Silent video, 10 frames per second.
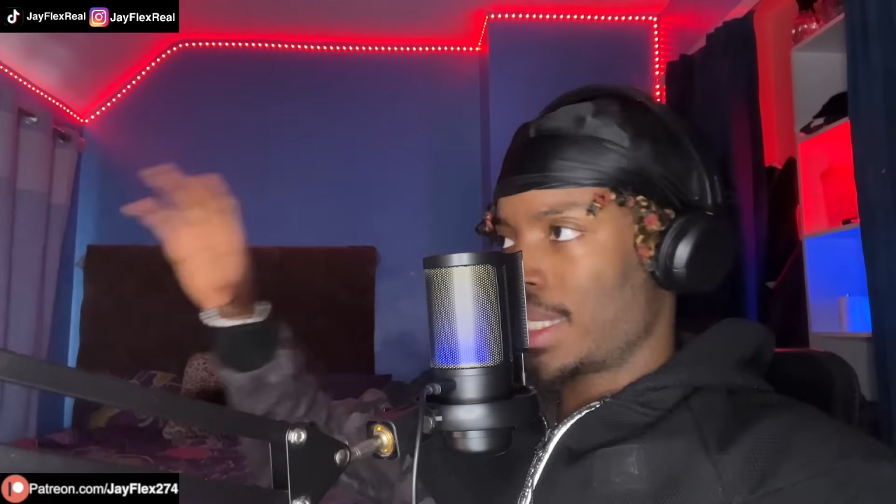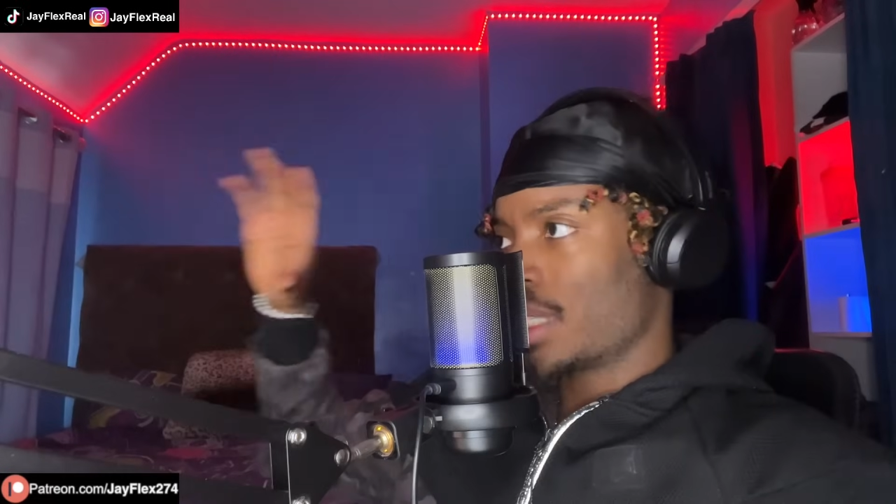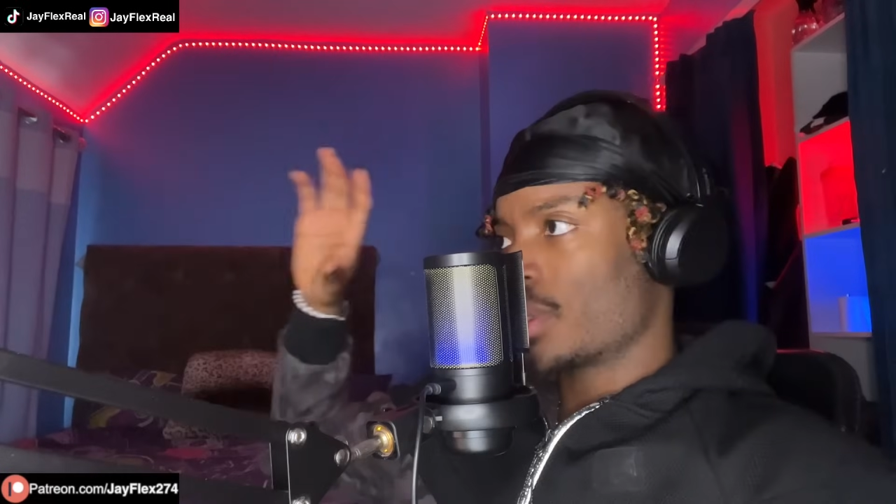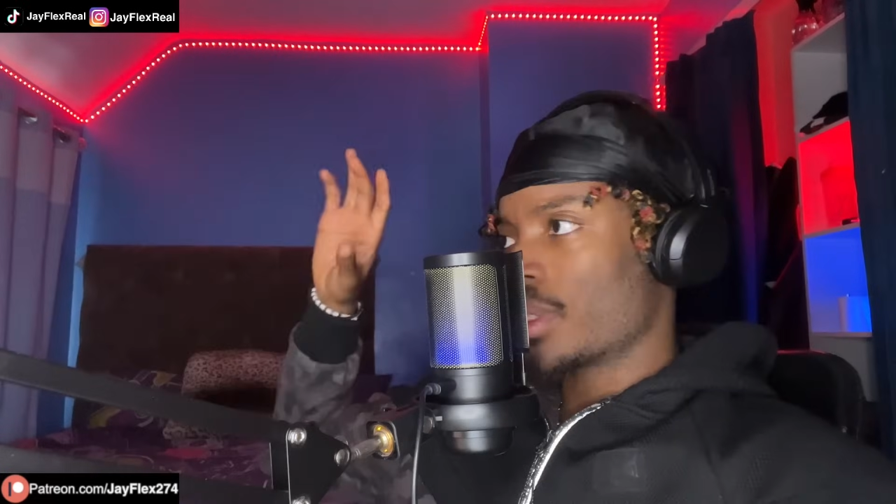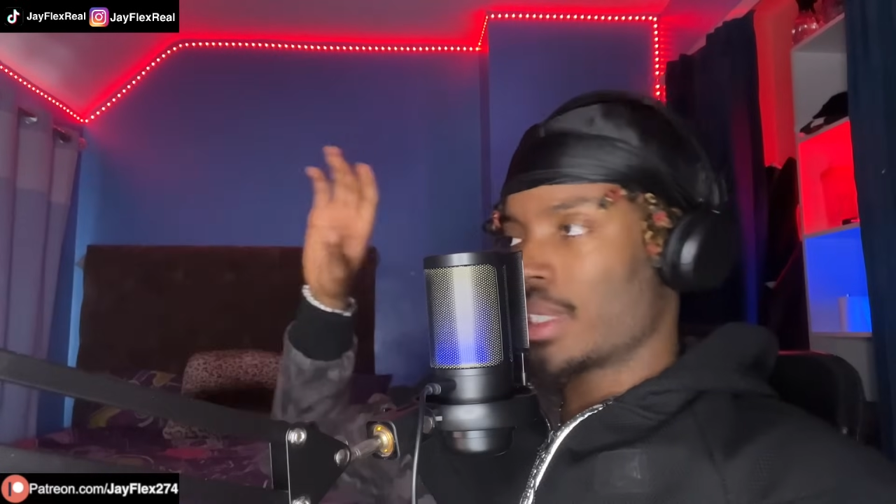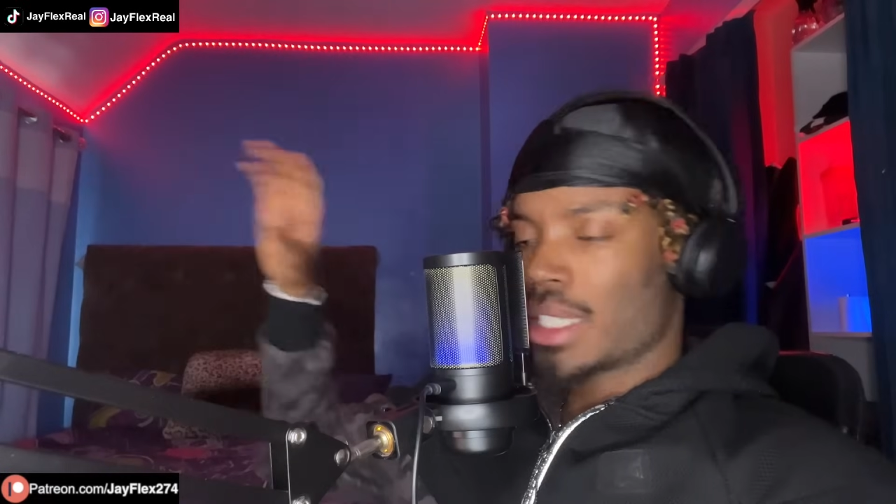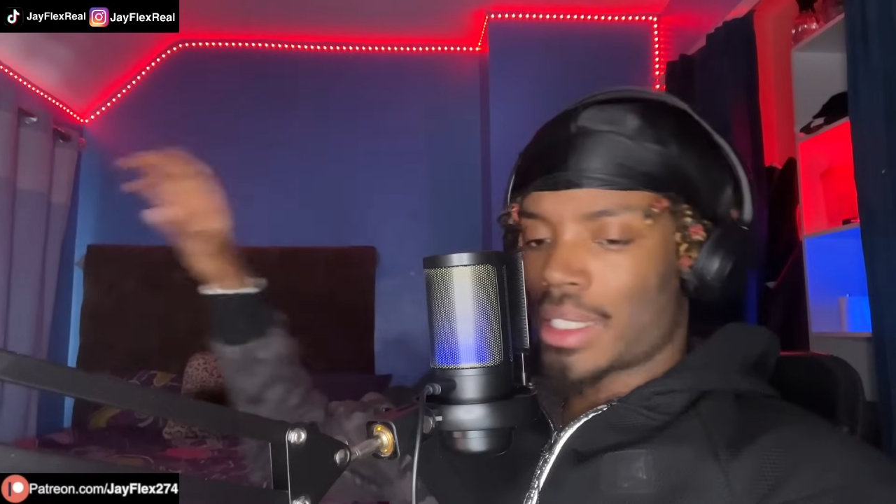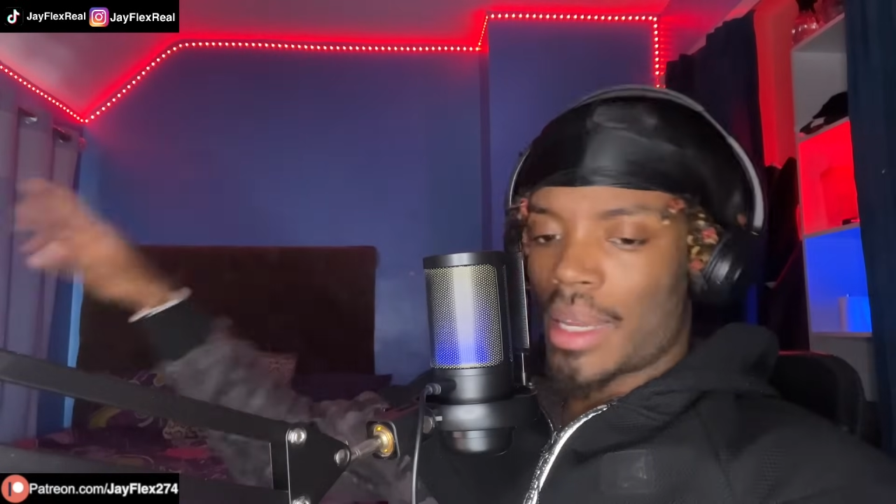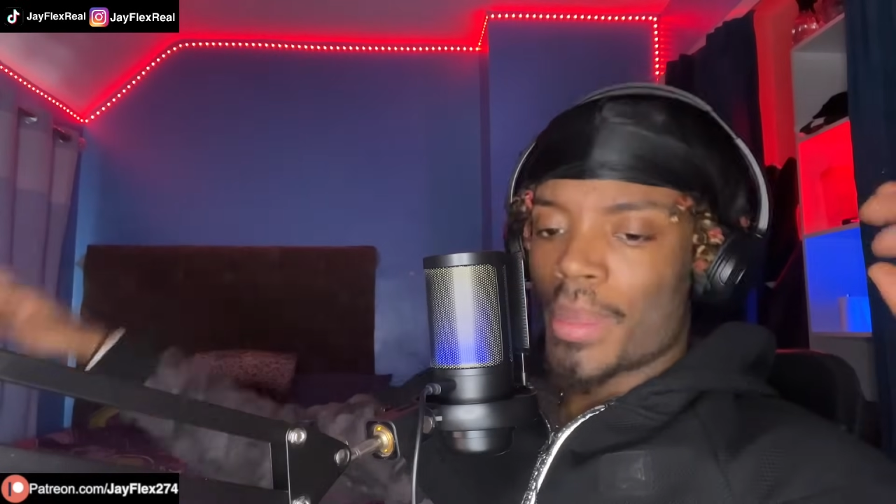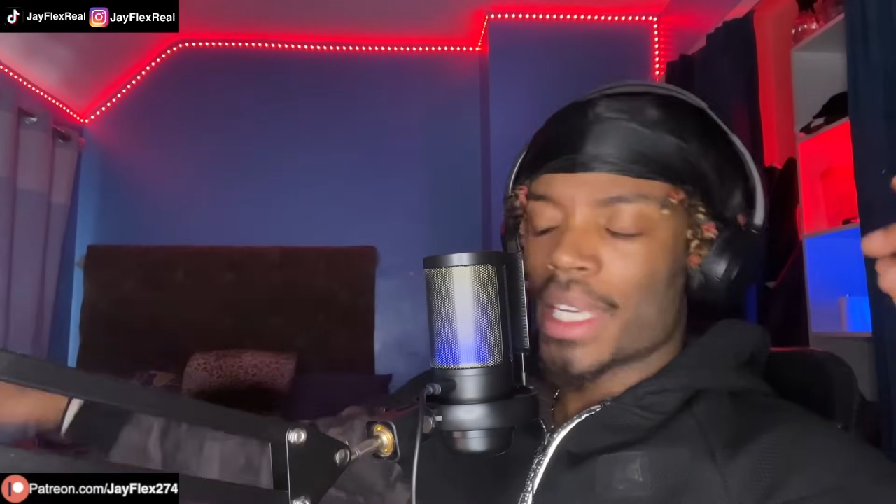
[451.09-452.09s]
TikTokers
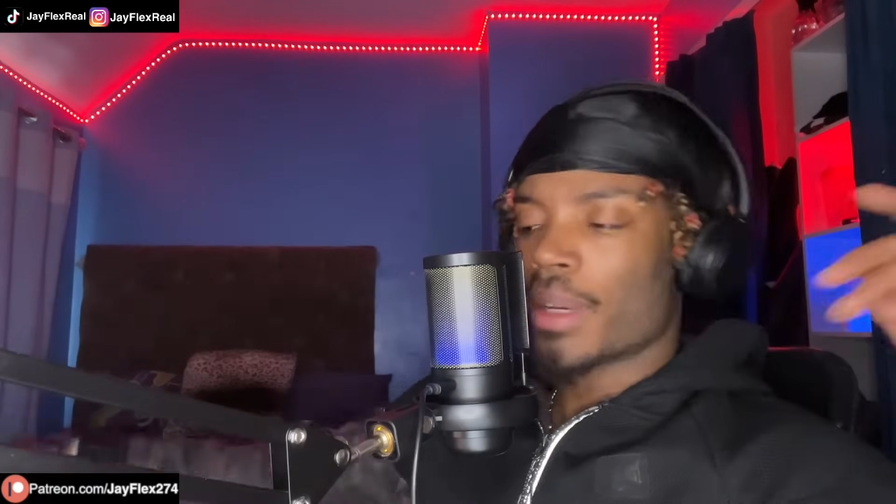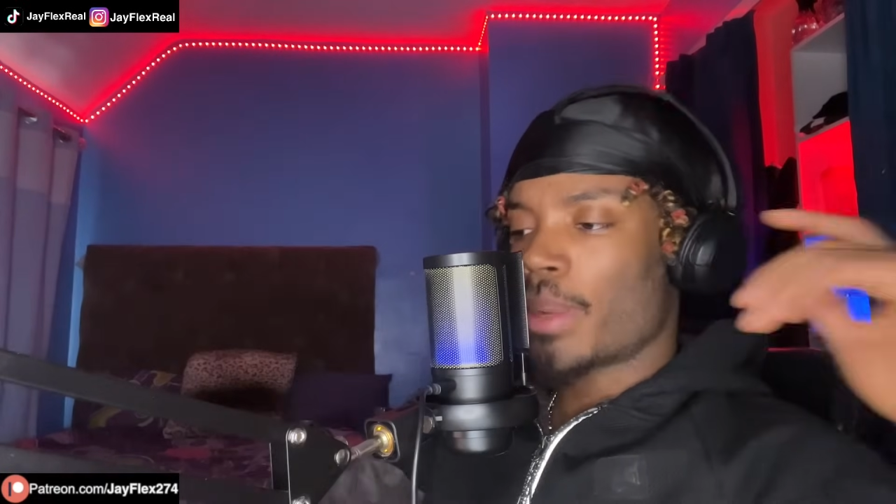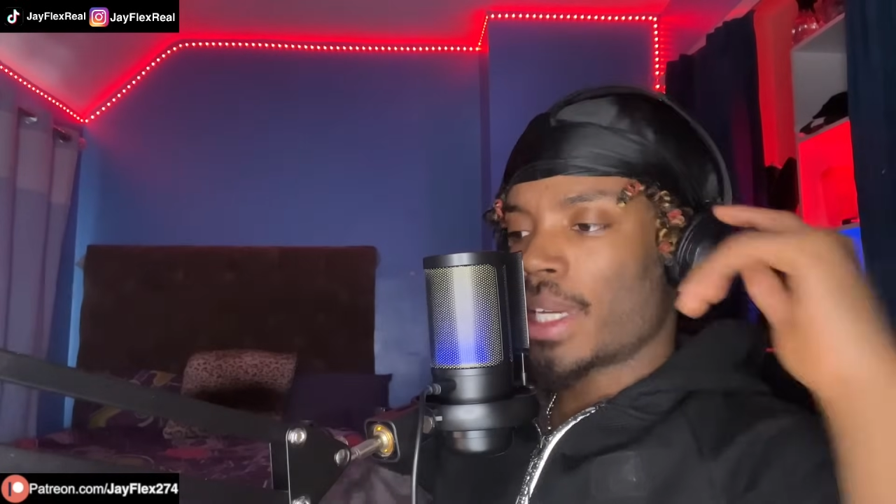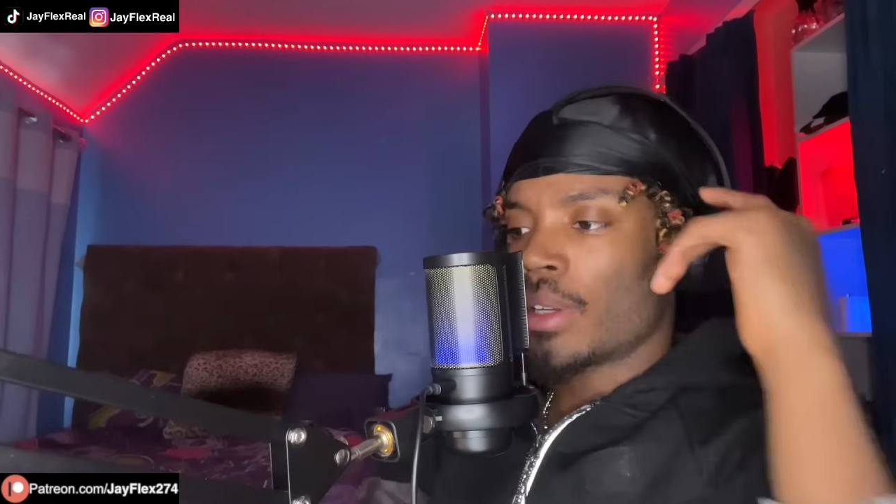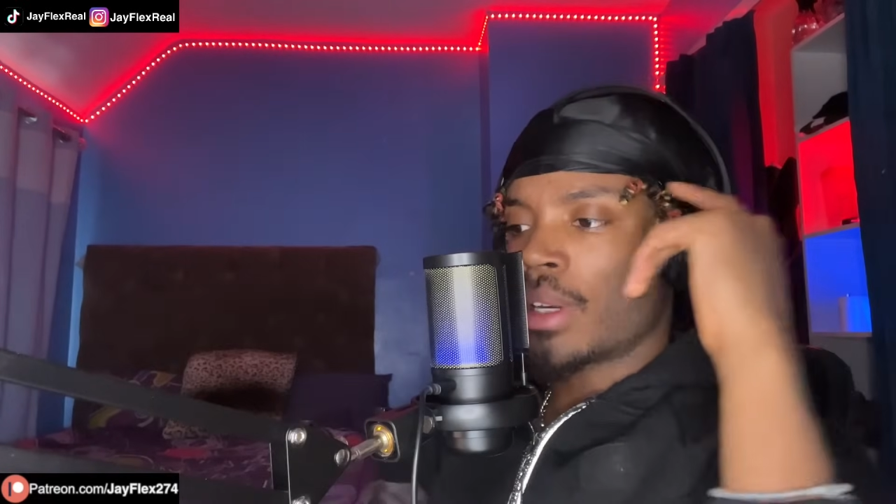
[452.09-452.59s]
like making money